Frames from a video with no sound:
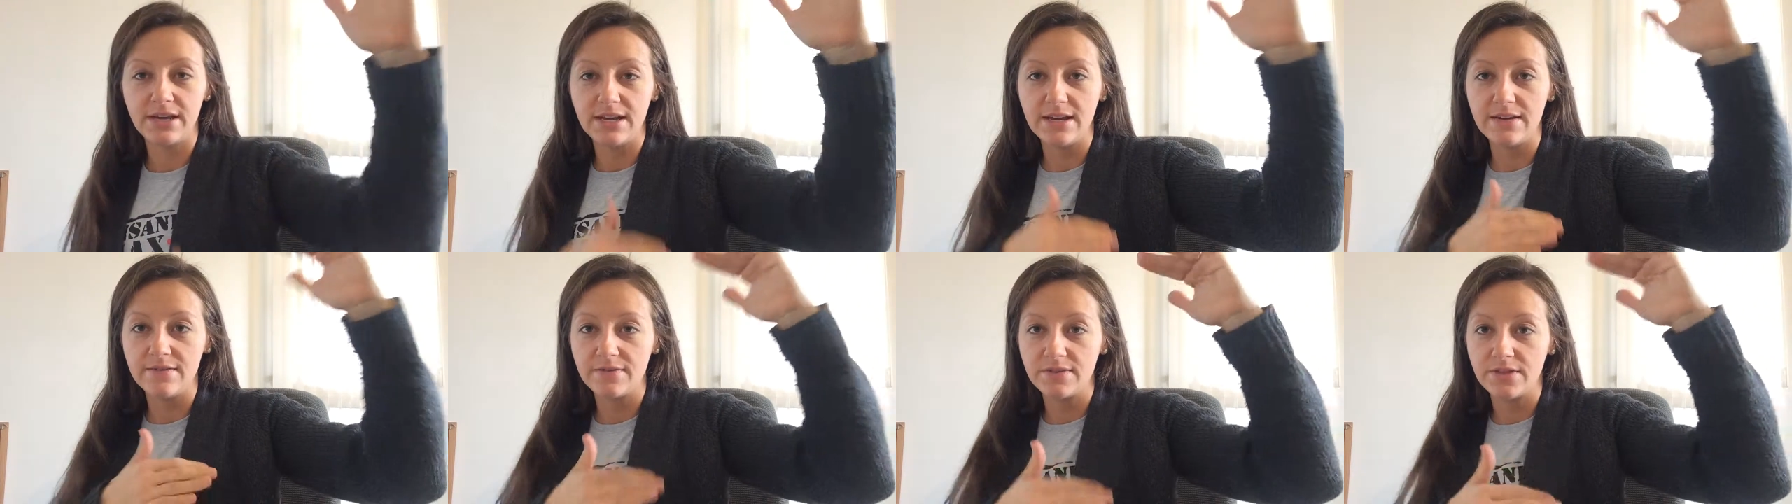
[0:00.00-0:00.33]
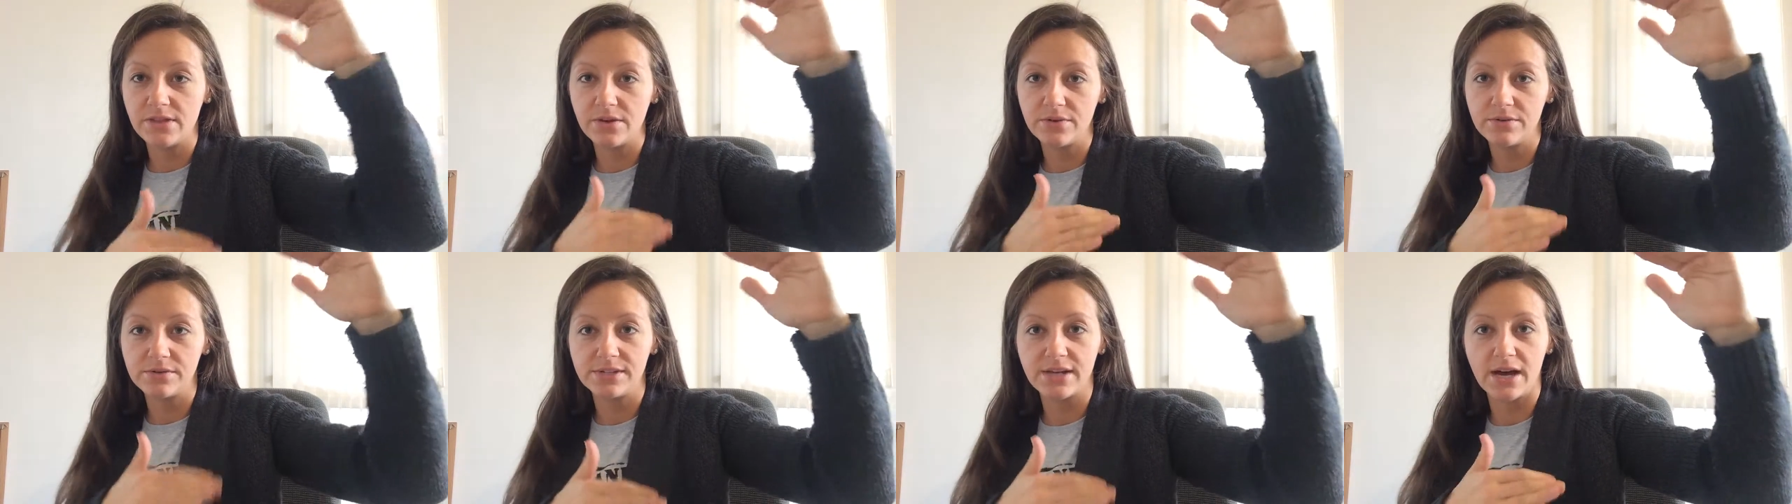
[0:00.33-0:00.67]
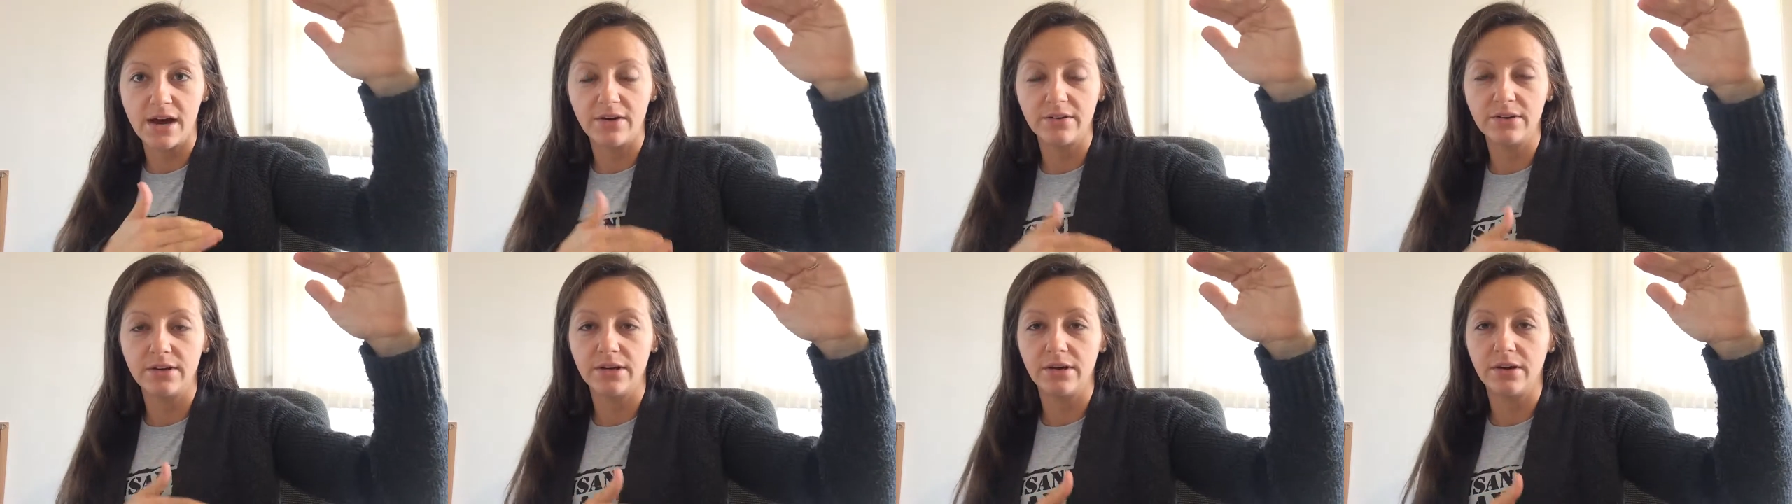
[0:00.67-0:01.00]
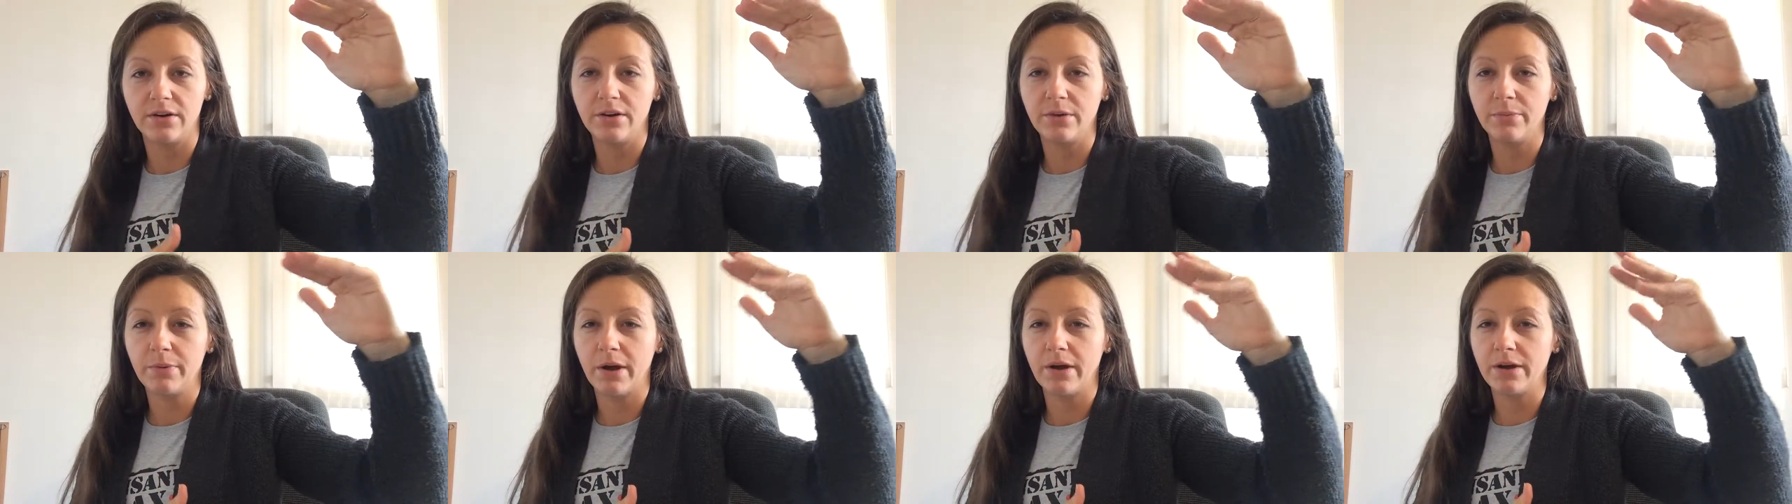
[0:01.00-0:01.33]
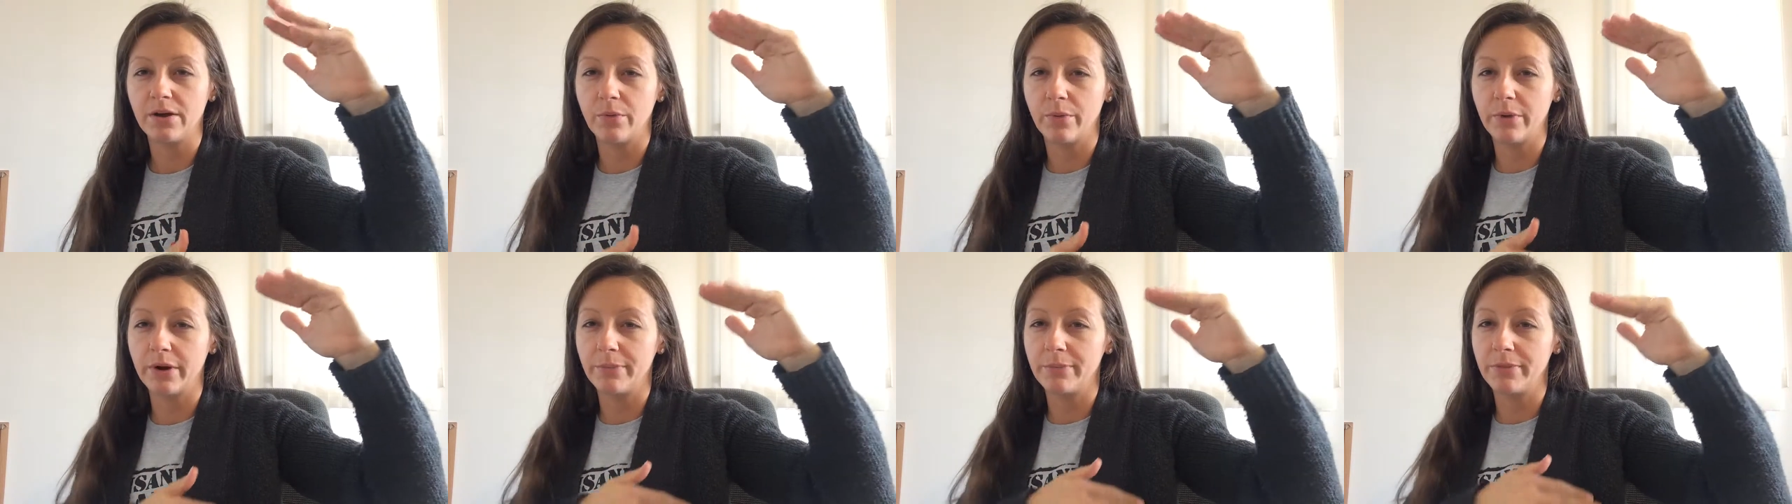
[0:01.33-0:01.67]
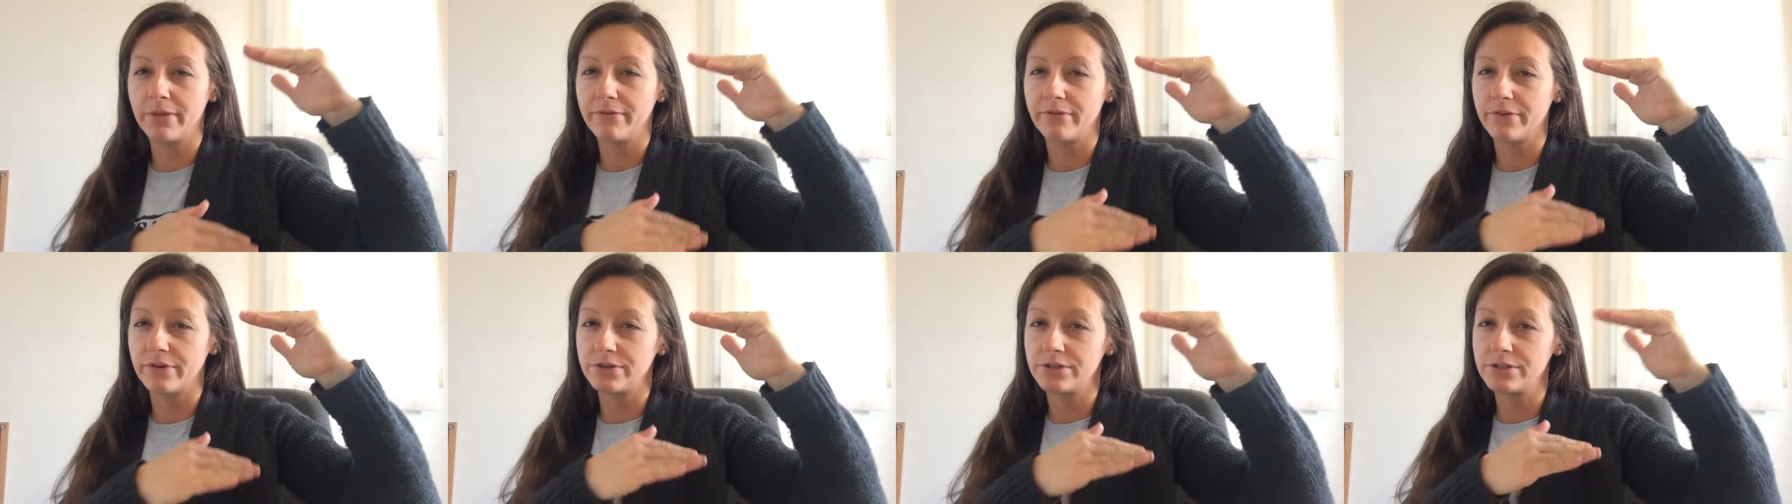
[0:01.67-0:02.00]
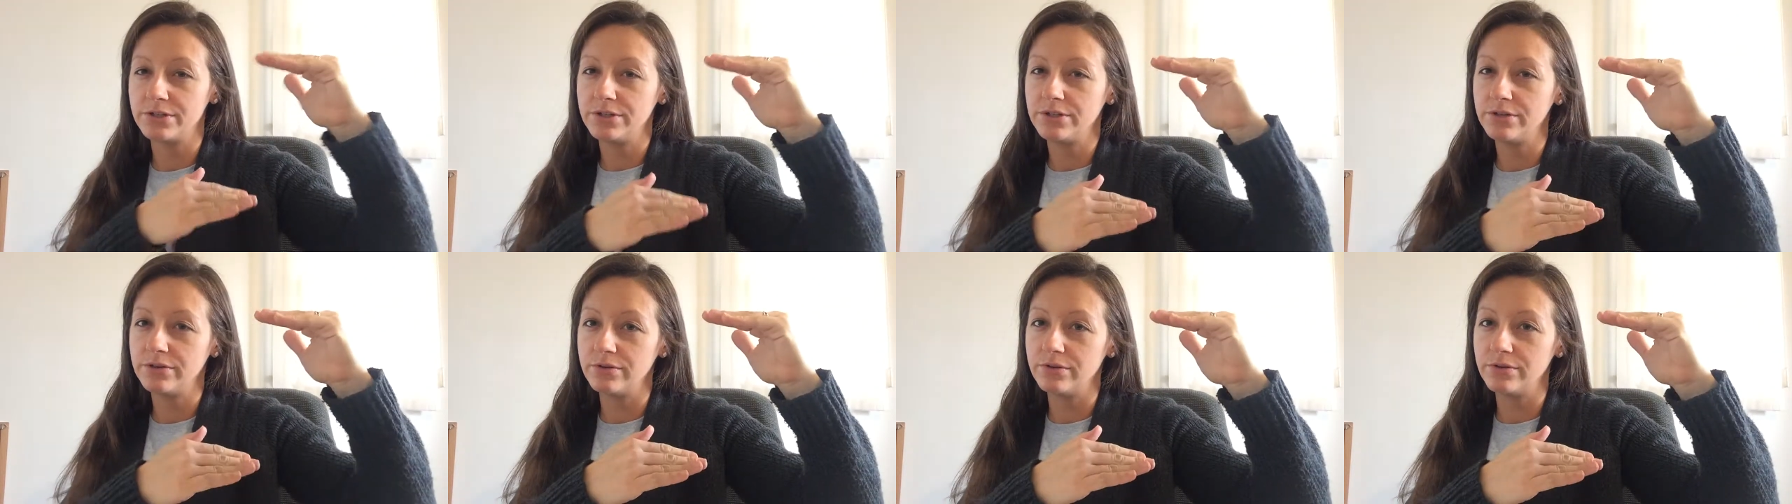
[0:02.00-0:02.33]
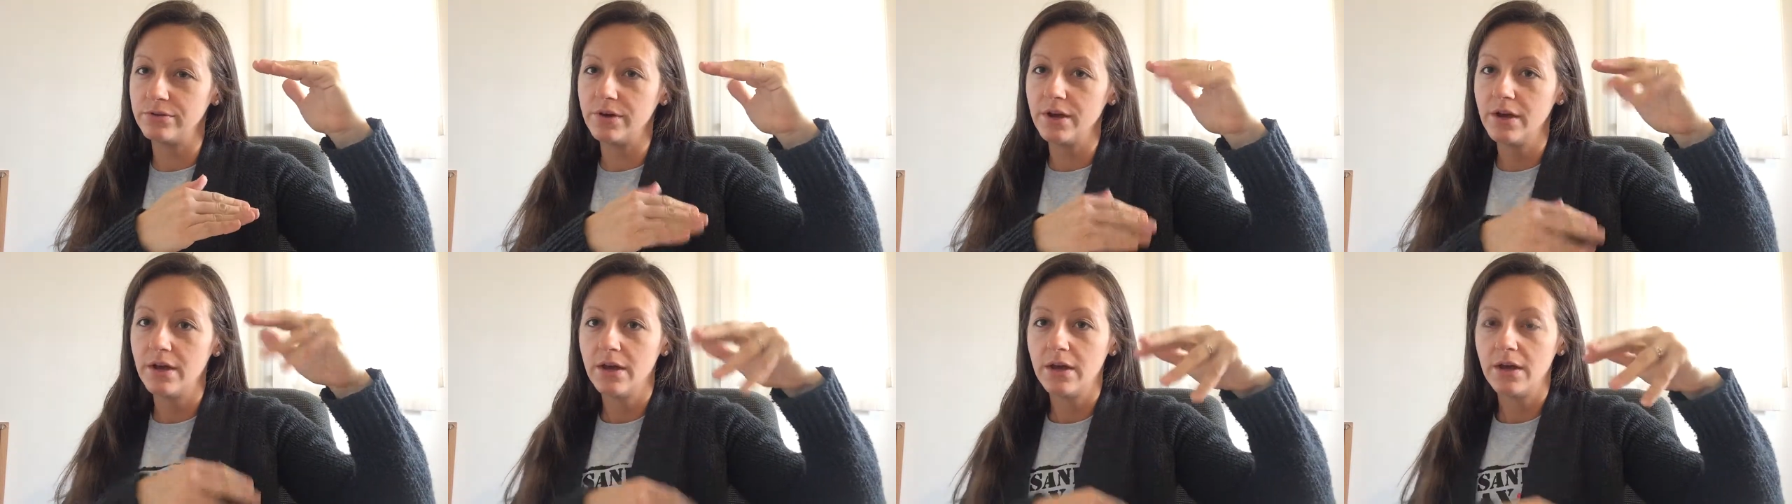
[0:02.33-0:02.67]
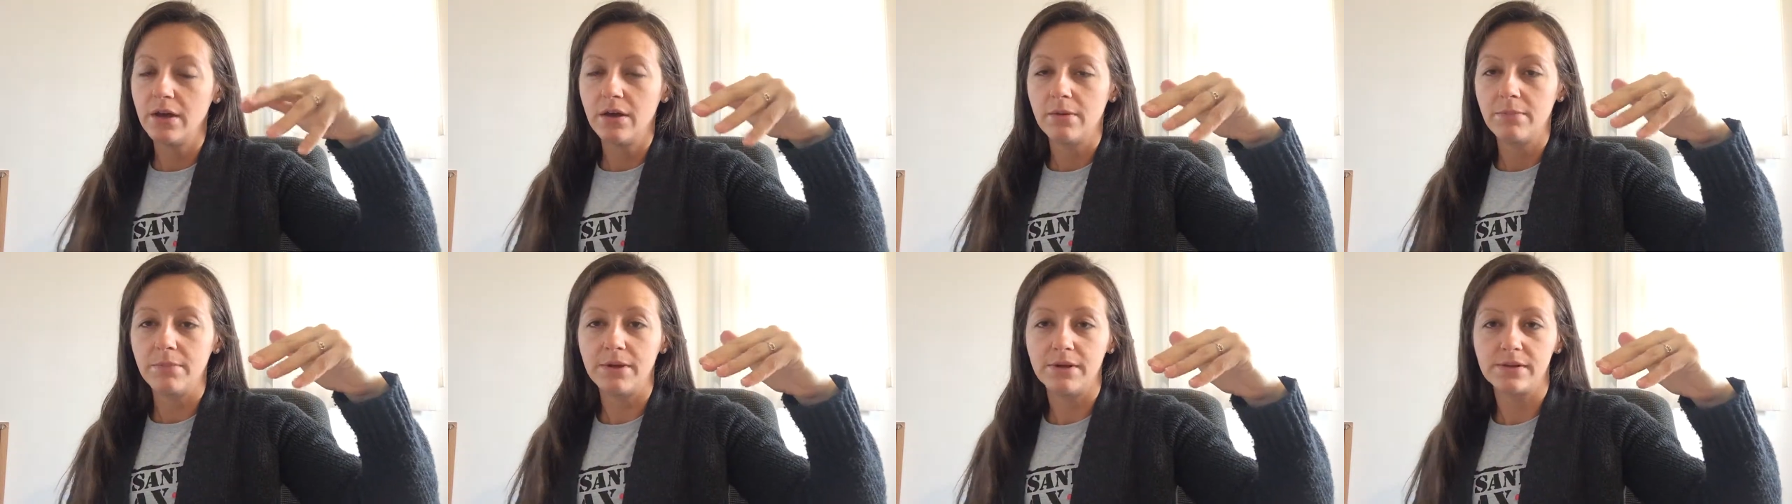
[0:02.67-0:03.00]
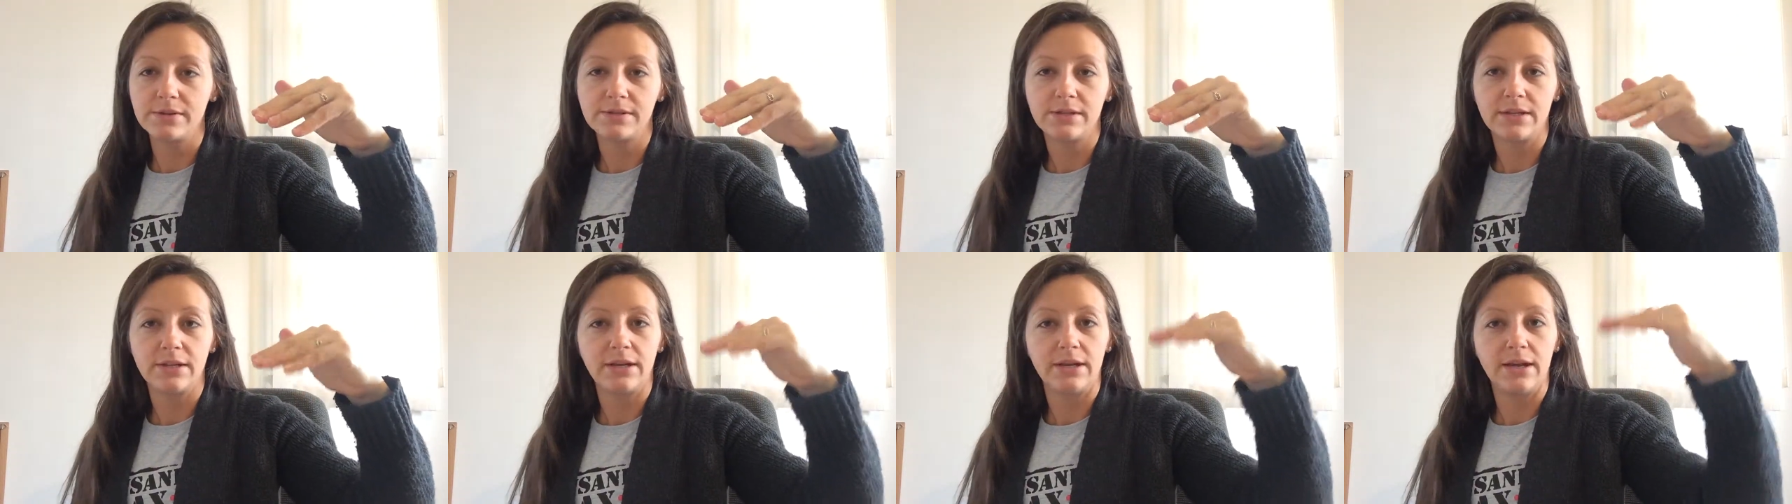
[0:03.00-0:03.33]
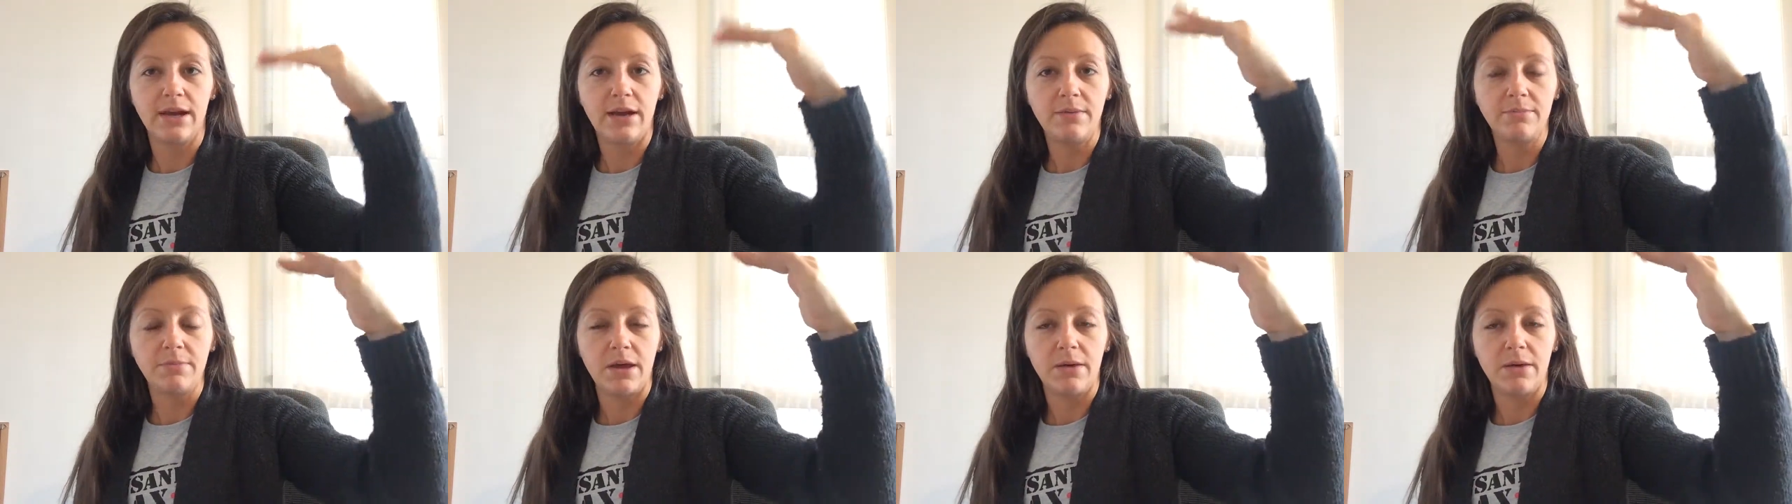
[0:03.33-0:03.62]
Even those out. You probably don't want them in the first 2 meals of the day.